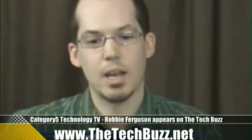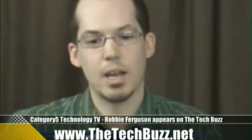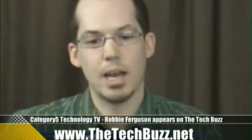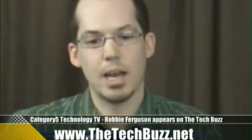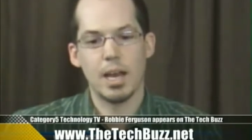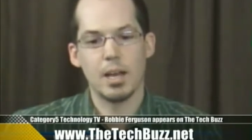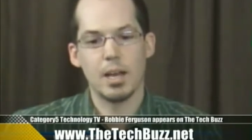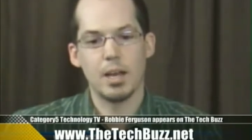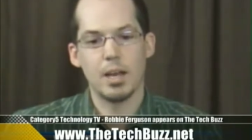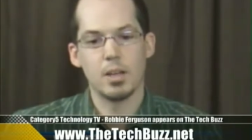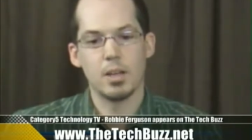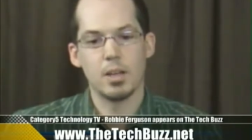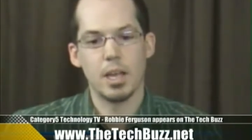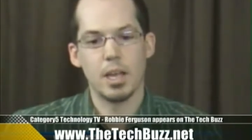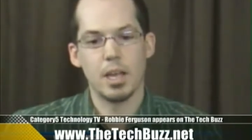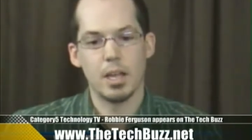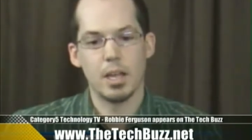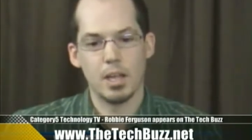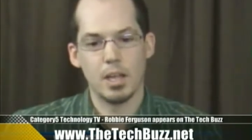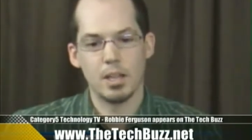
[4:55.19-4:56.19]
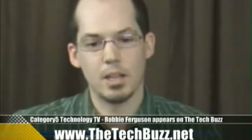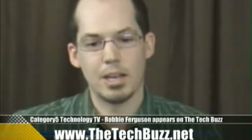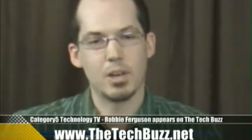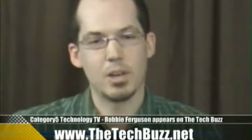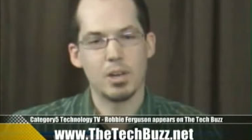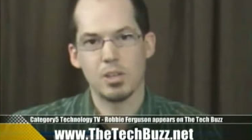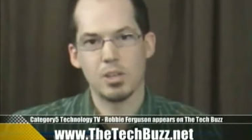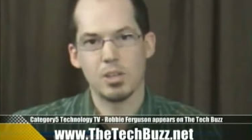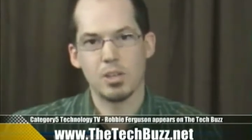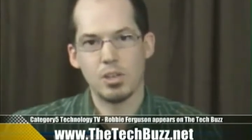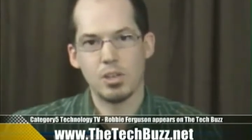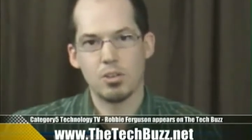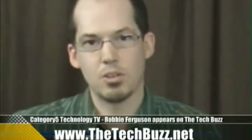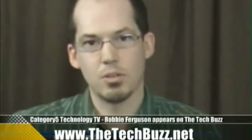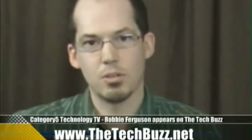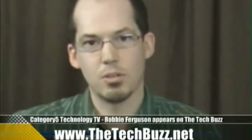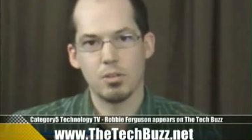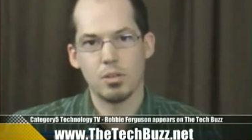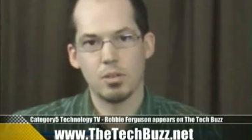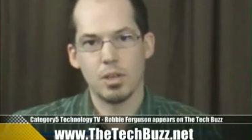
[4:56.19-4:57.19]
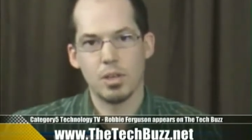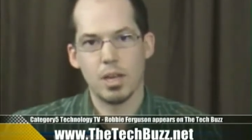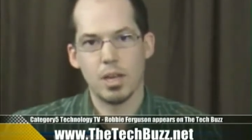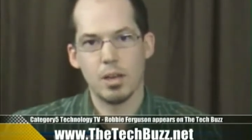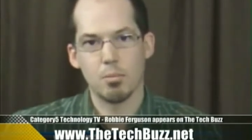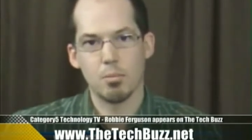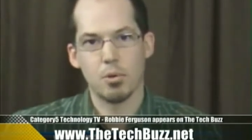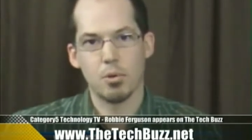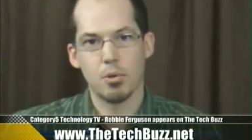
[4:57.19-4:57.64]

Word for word: uh, in that transitional uh,